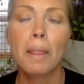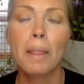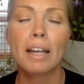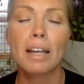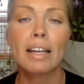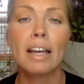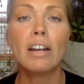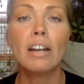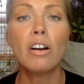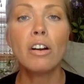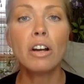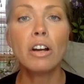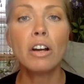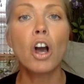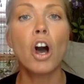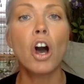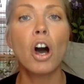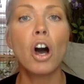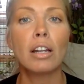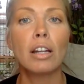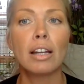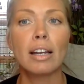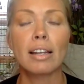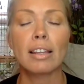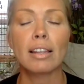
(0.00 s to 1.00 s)
get on a
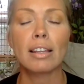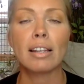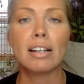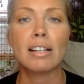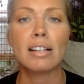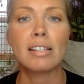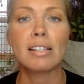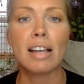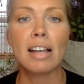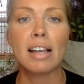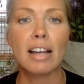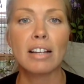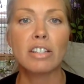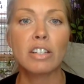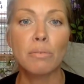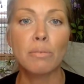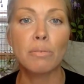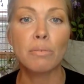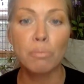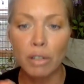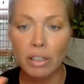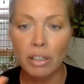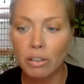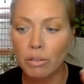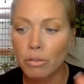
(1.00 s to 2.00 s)
call like this and to
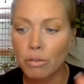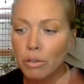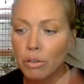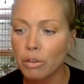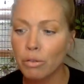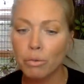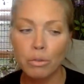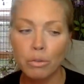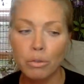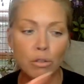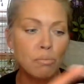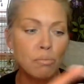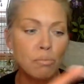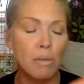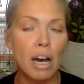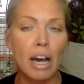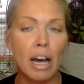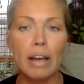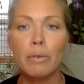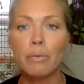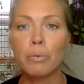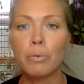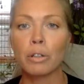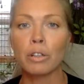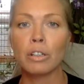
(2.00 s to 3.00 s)
bring you through my
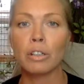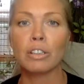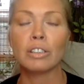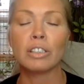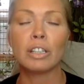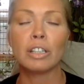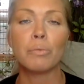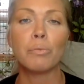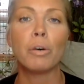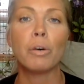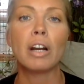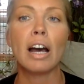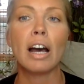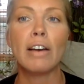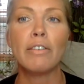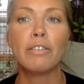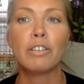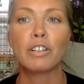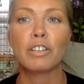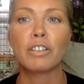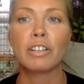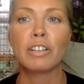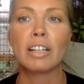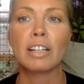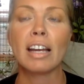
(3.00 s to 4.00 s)
world and what I've
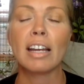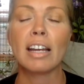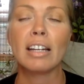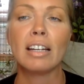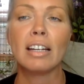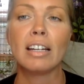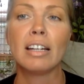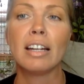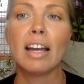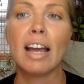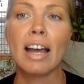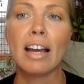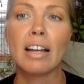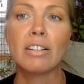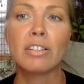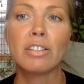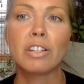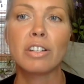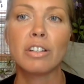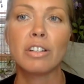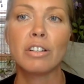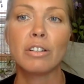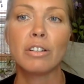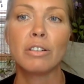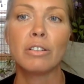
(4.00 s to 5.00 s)
created and
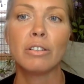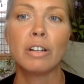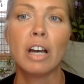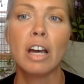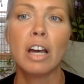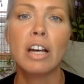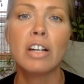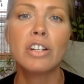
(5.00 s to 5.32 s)
to